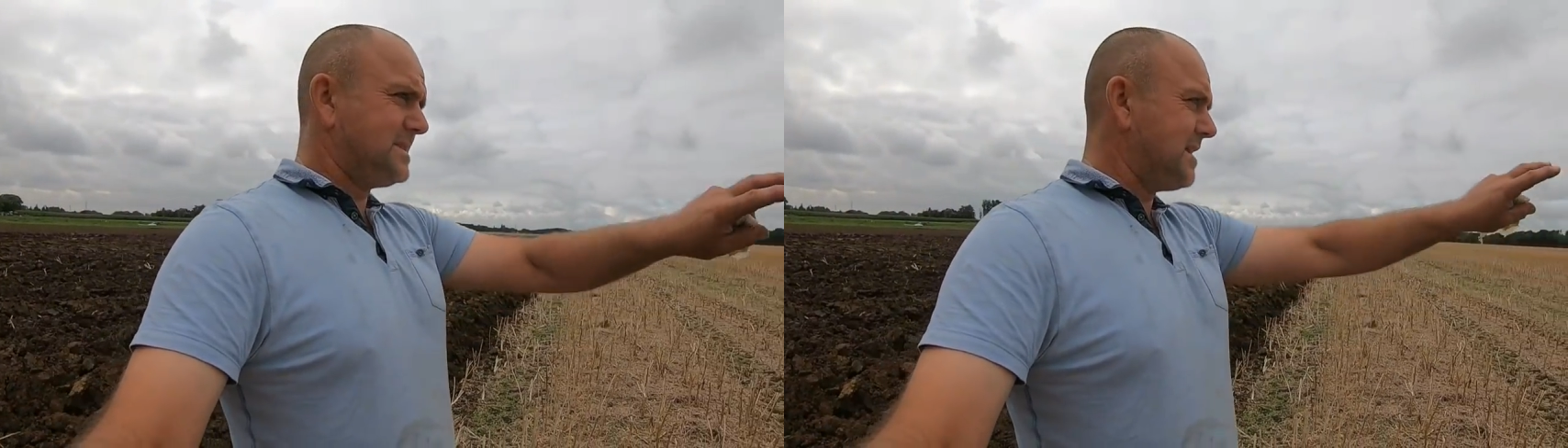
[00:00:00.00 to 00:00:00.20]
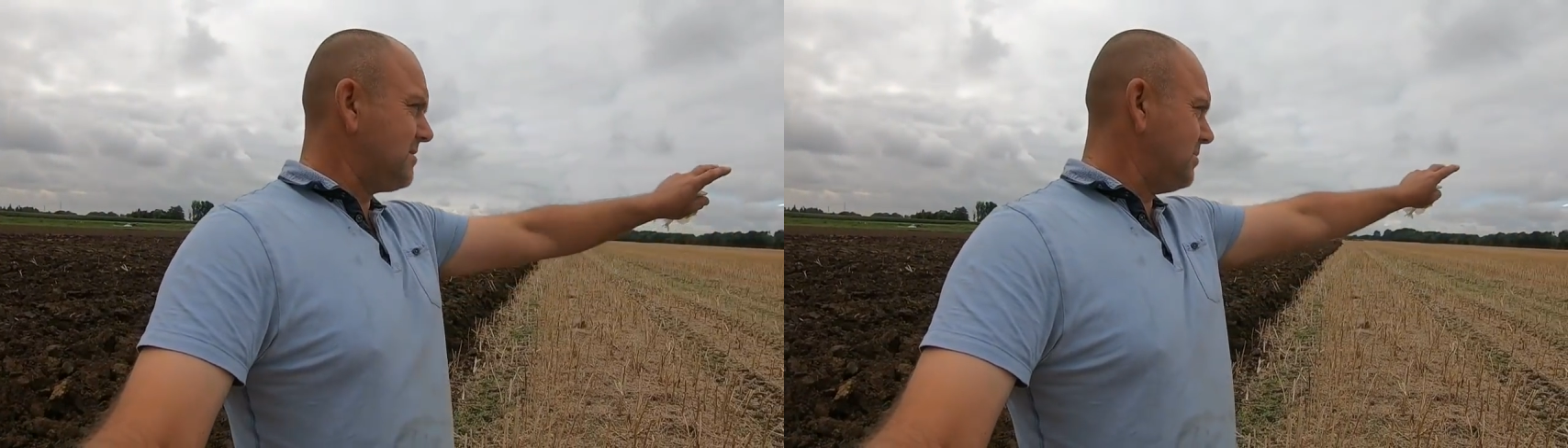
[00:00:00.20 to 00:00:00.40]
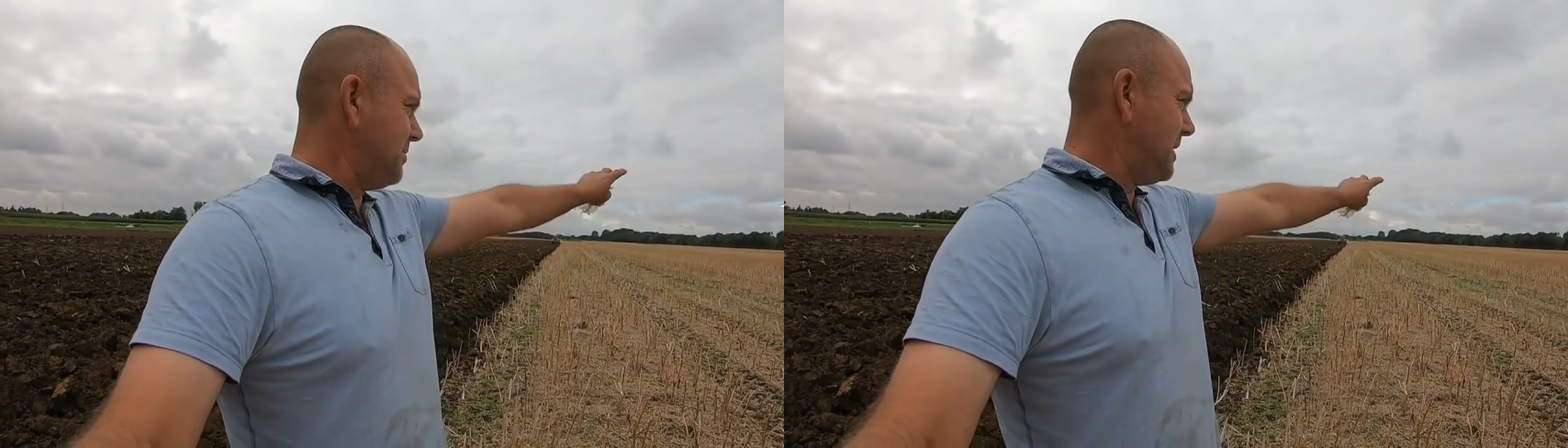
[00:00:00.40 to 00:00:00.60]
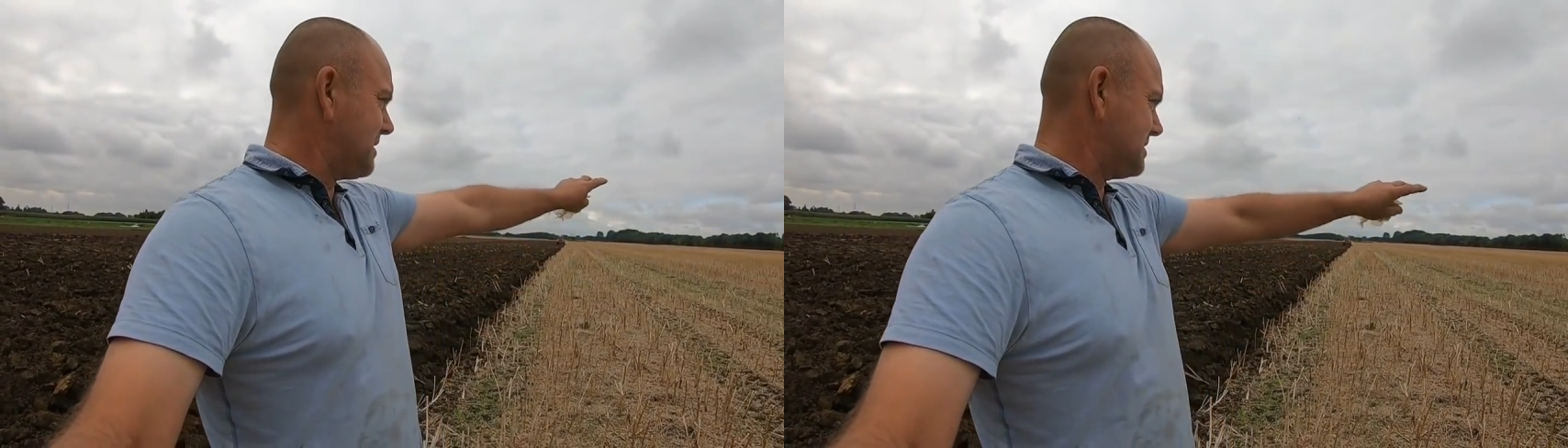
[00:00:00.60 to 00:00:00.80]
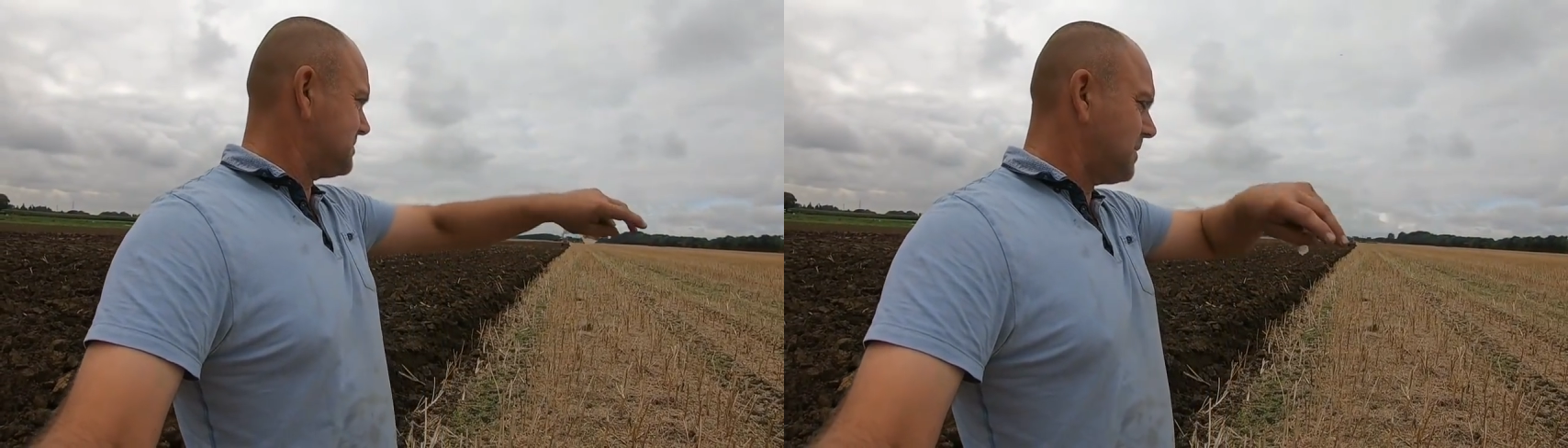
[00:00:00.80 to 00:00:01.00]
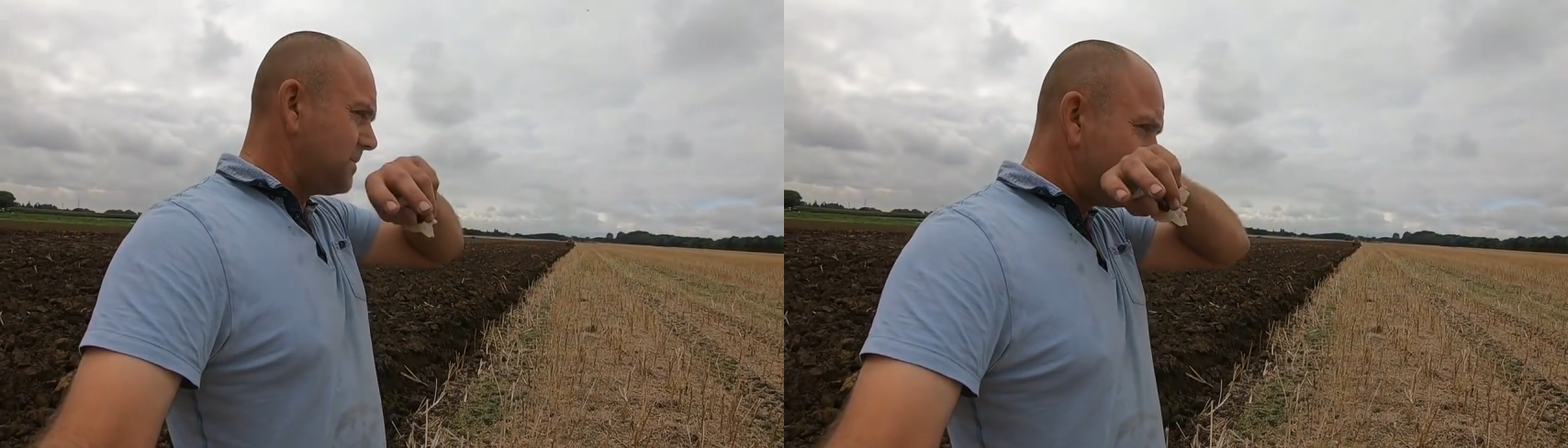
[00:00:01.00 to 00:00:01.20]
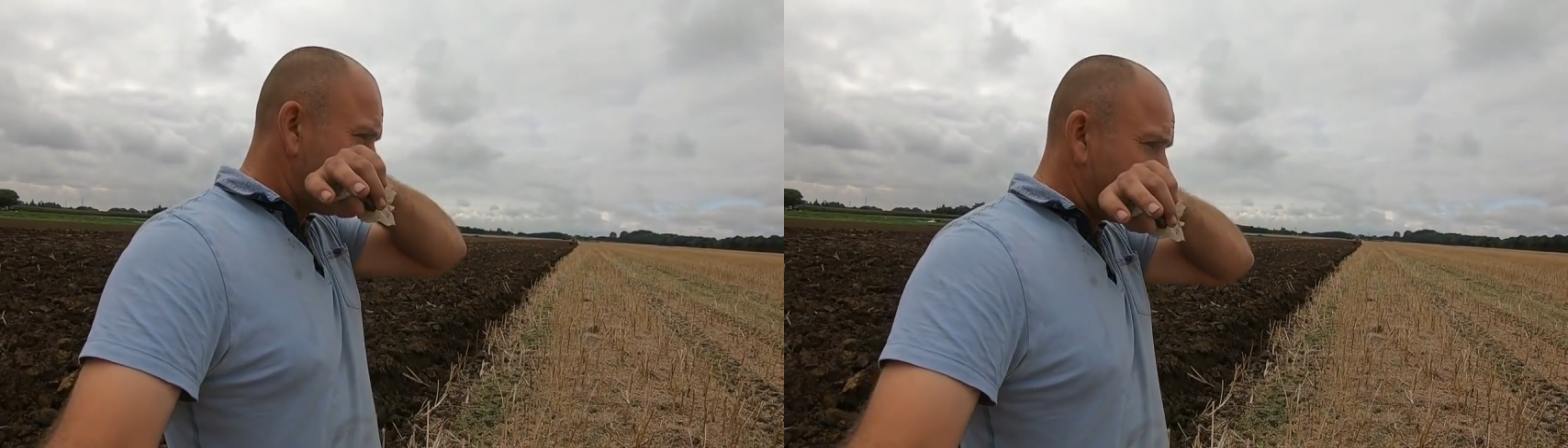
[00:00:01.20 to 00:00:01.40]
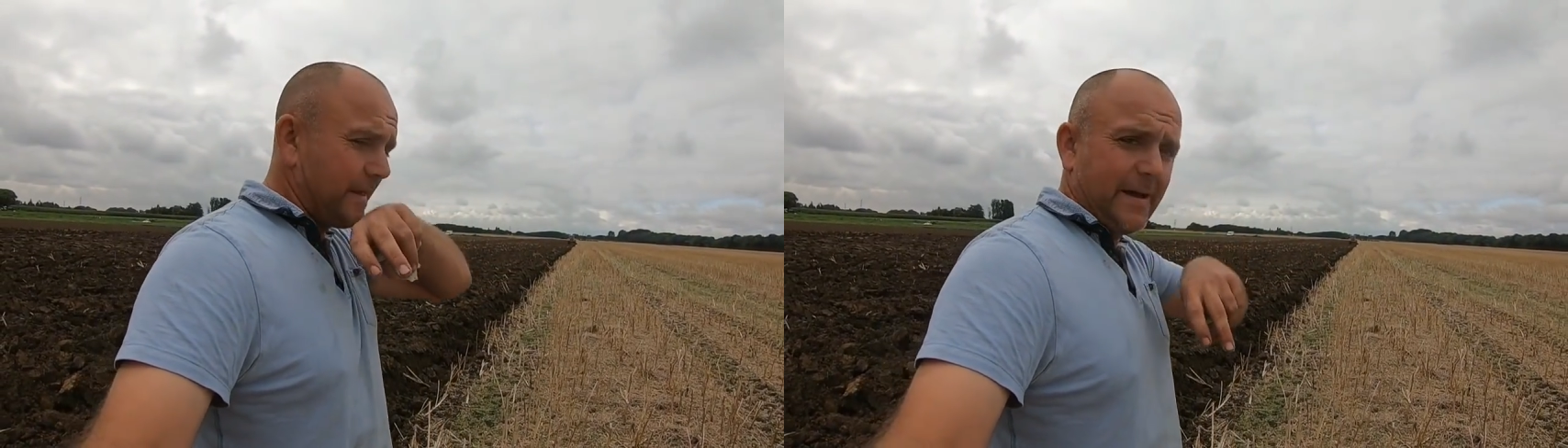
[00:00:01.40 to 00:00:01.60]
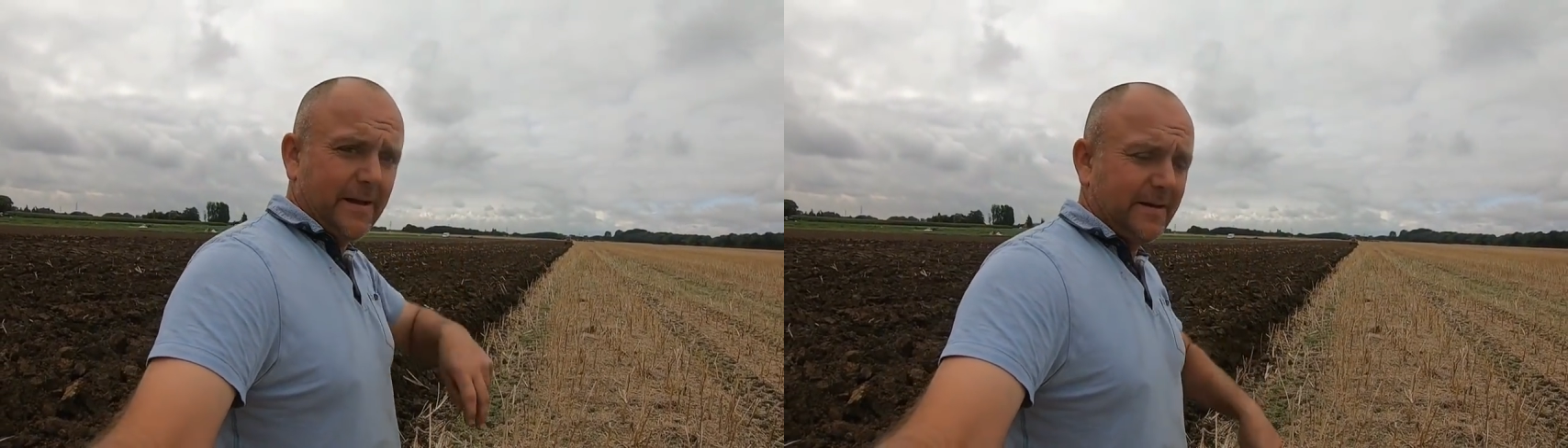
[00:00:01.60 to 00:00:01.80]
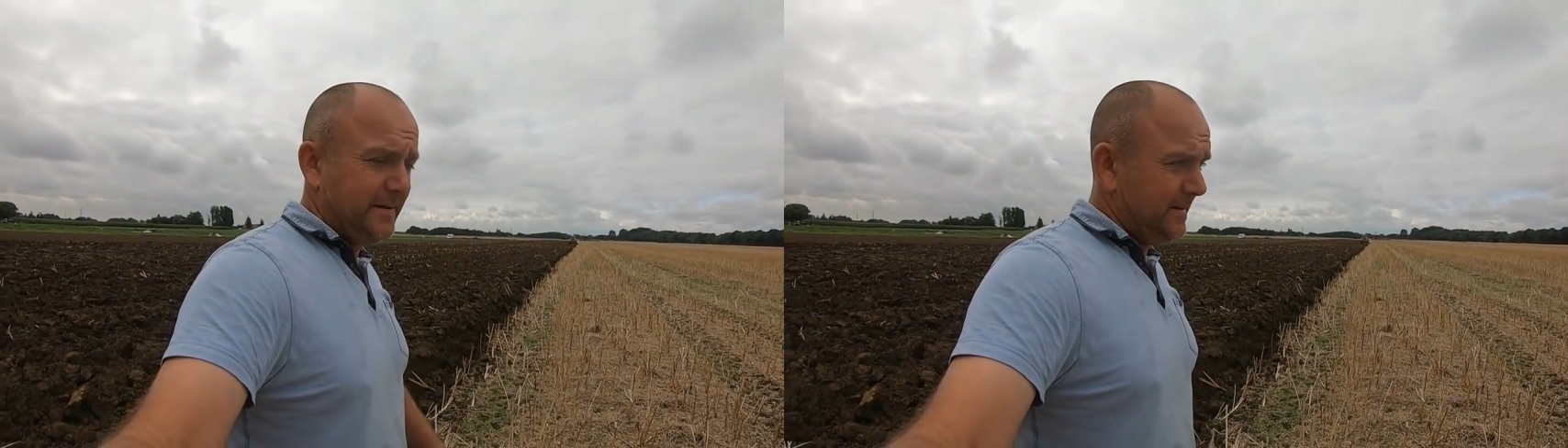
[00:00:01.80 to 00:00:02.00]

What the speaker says: terrible blackgrass problem over there,